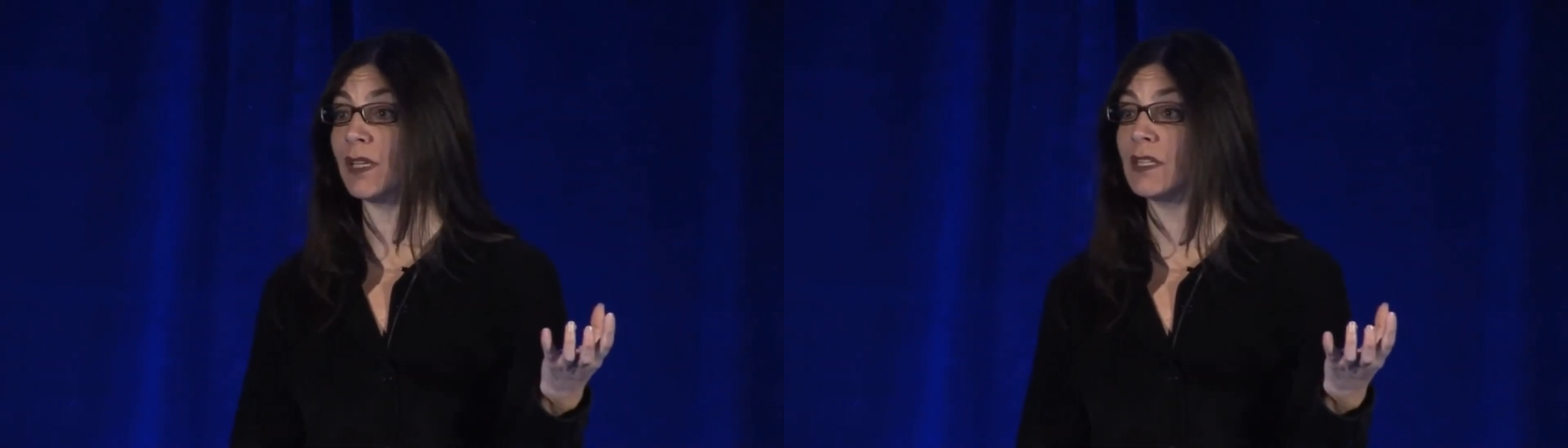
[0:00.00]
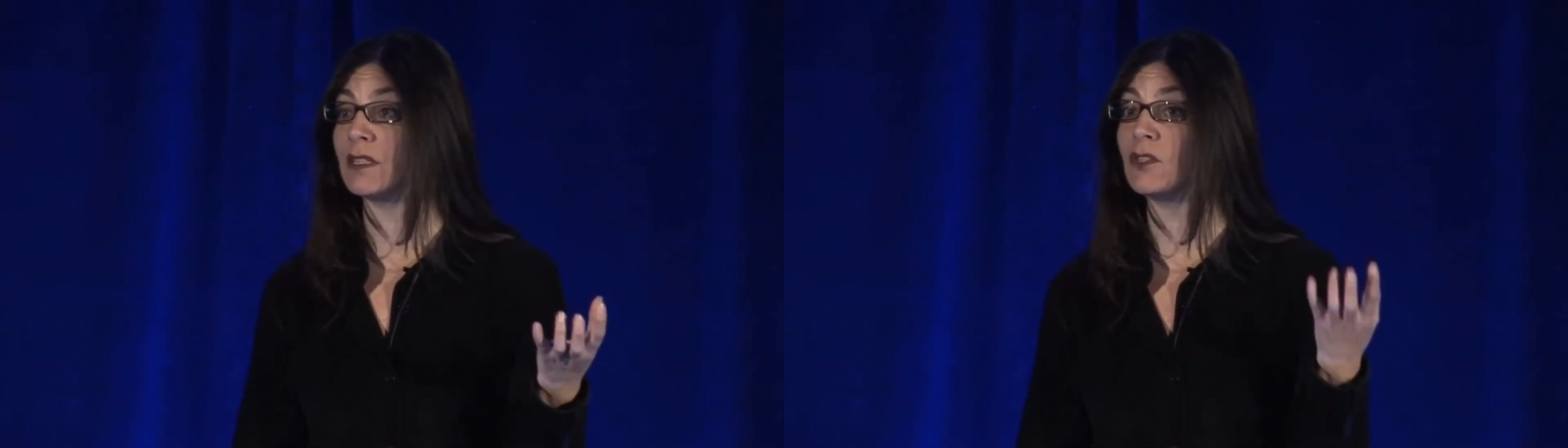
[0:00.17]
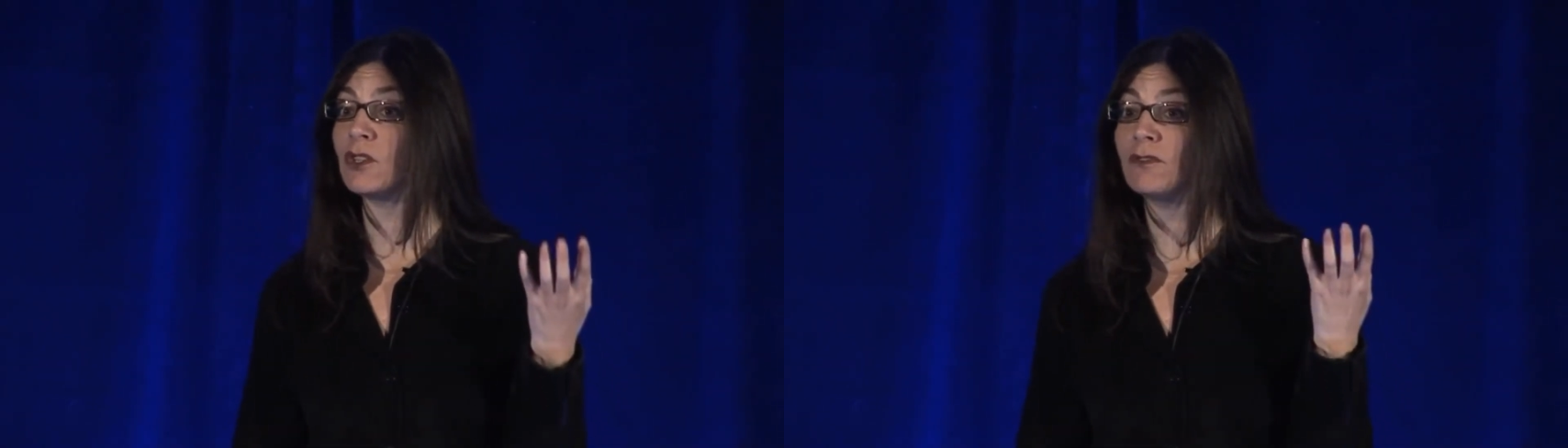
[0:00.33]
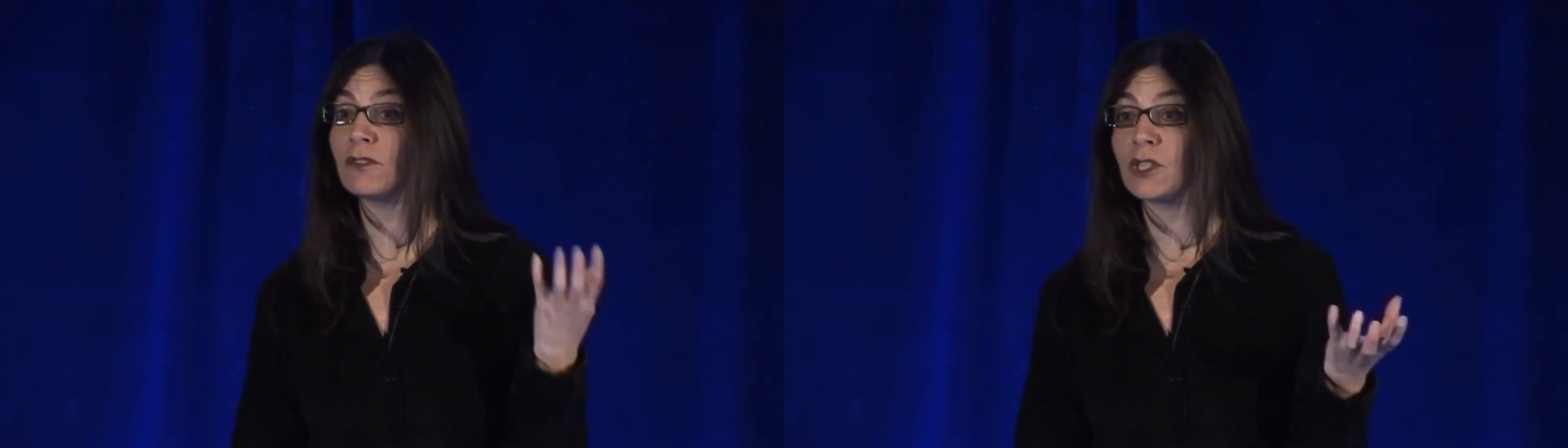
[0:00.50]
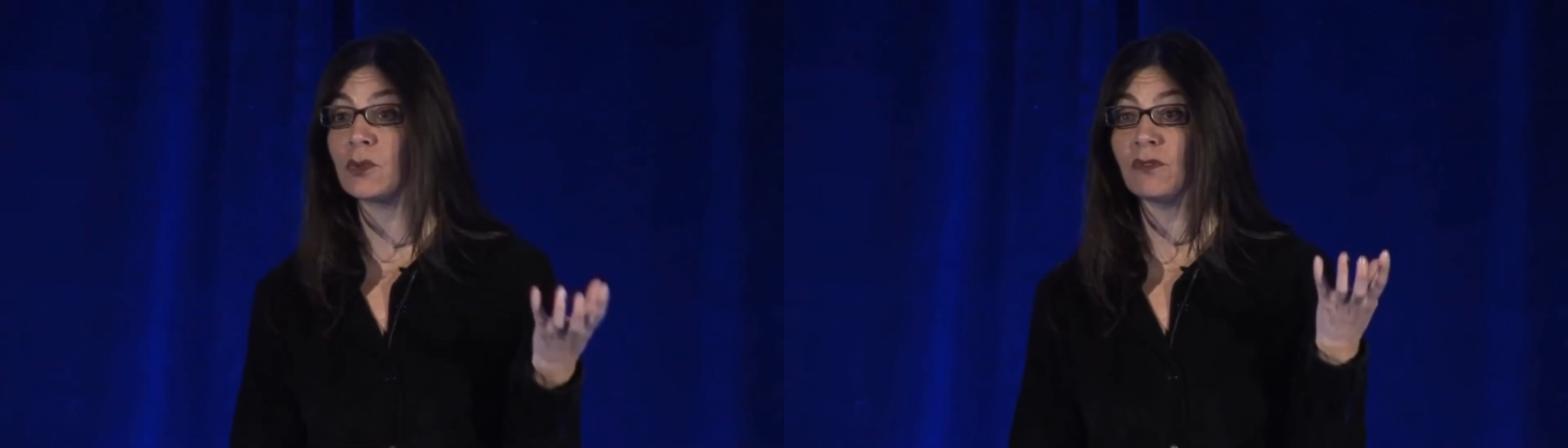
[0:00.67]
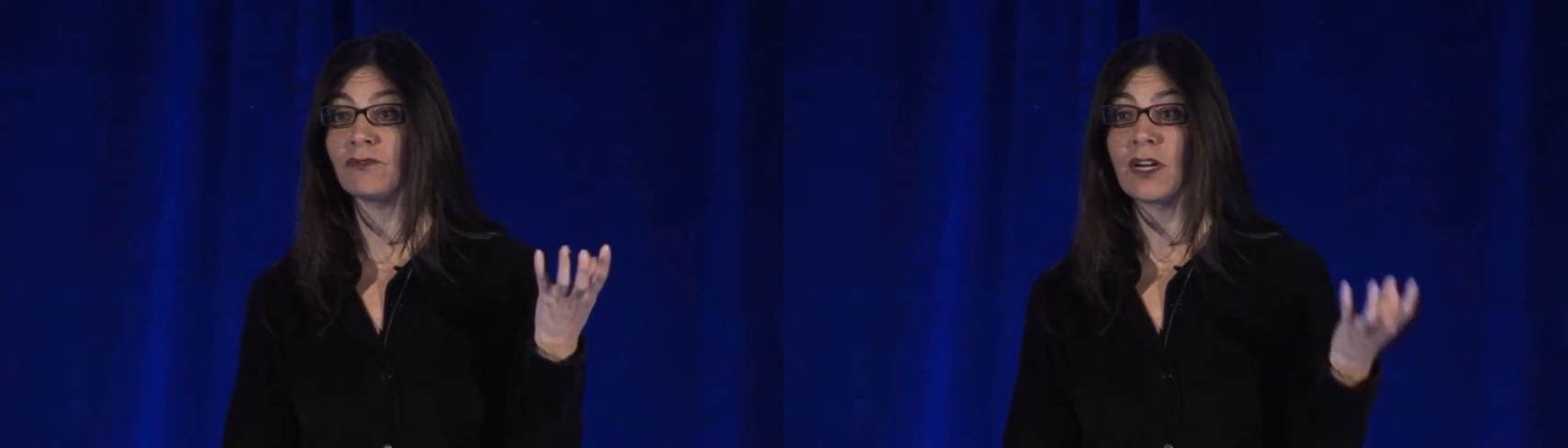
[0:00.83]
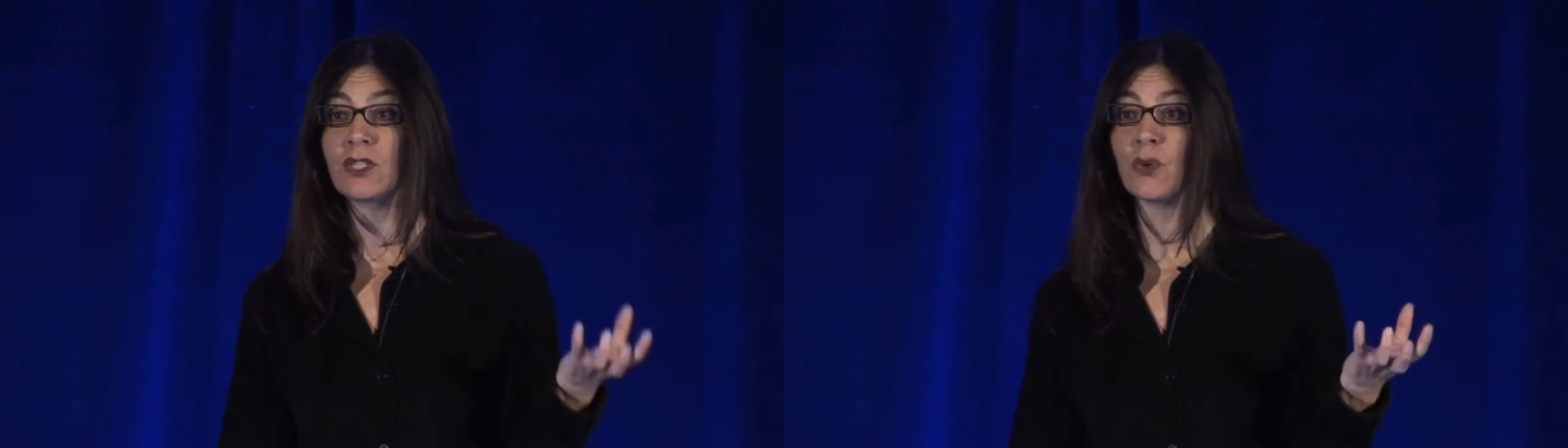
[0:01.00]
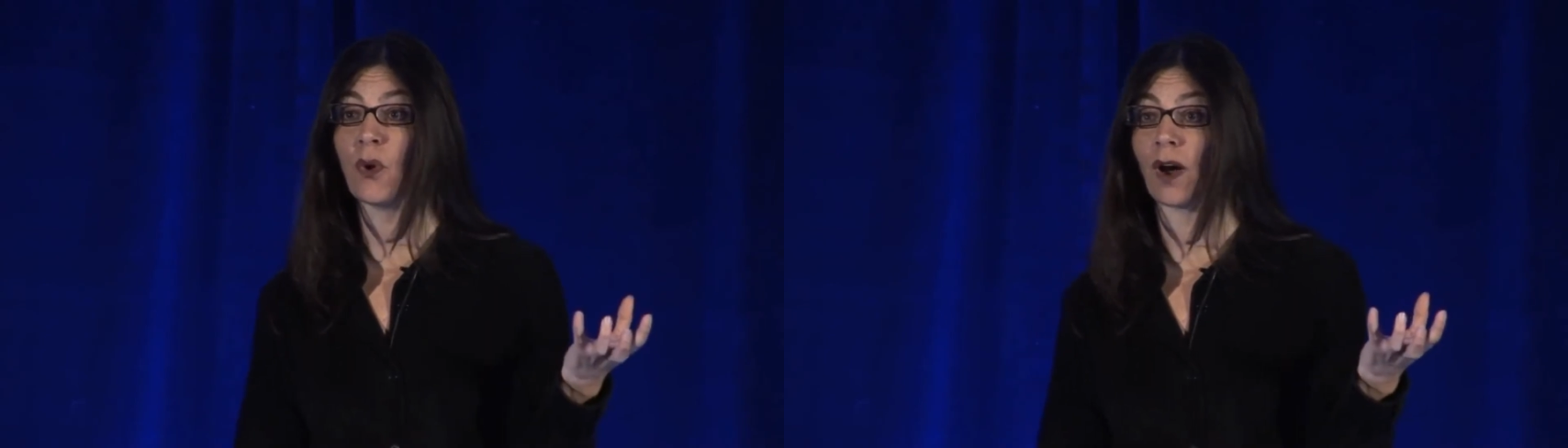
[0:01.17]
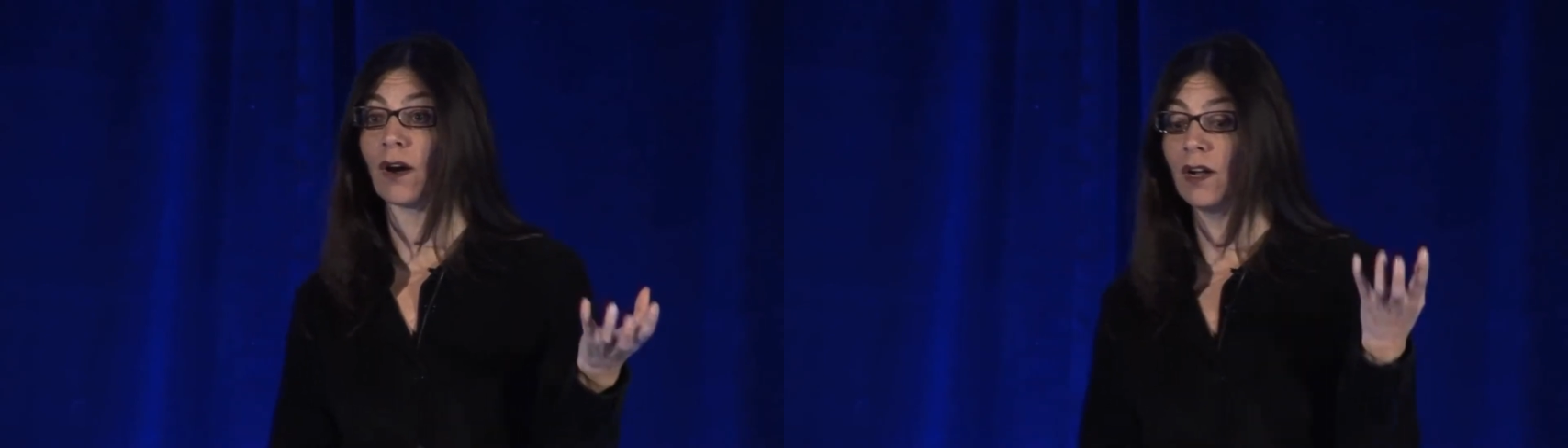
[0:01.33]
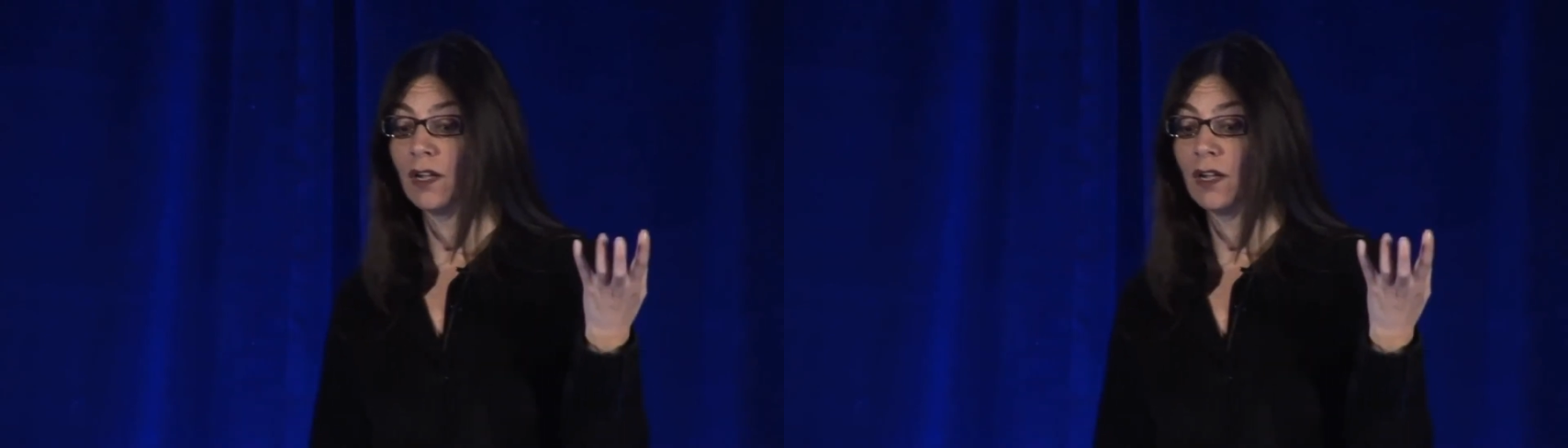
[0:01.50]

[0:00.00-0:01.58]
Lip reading: because it's your virtual front door,